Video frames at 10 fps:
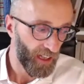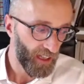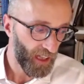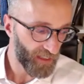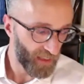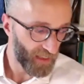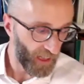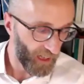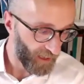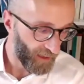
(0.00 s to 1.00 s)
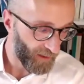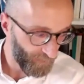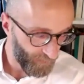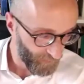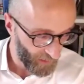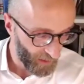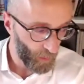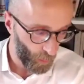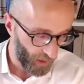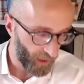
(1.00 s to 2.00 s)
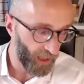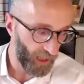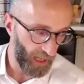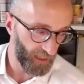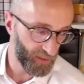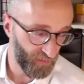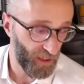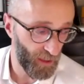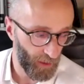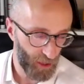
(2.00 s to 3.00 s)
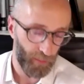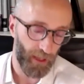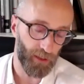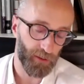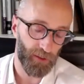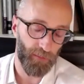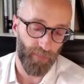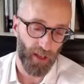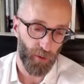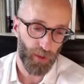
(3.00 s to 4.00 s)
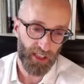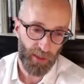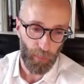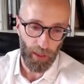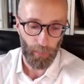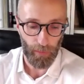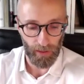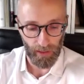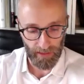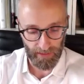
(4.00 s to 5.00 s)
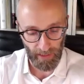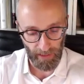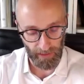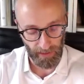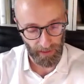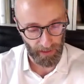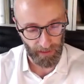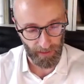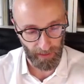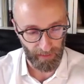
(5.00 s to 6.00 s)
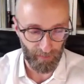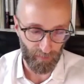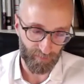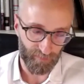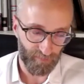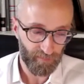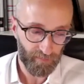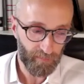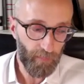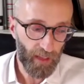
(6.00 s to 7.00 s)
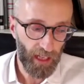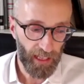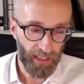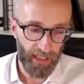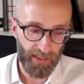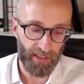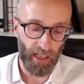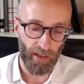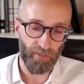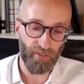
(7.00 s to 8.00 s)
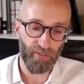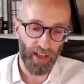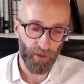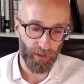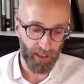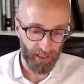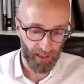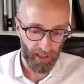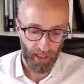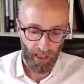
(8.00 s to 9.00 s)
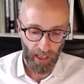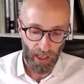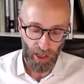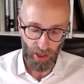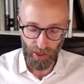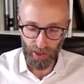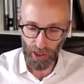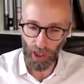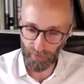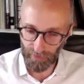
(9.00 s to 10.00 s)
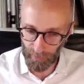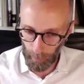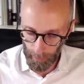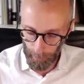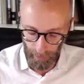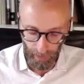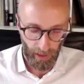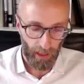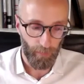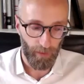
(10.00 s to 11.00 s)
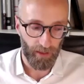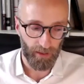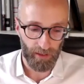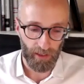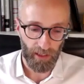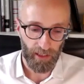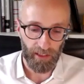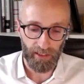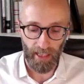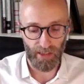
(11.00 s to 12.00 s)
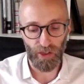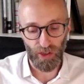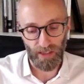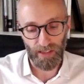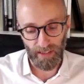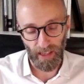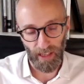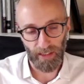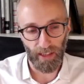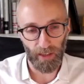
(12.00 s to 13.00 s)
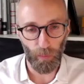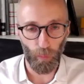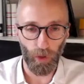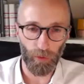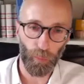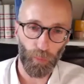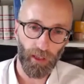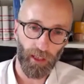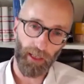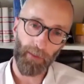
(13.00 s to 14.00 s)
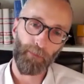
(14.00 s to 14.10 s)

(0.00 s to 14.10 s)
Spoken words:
Yes, what I liked very much about Reedy's paper is that it is a very soft paper. I mean, it doesn't just say that what we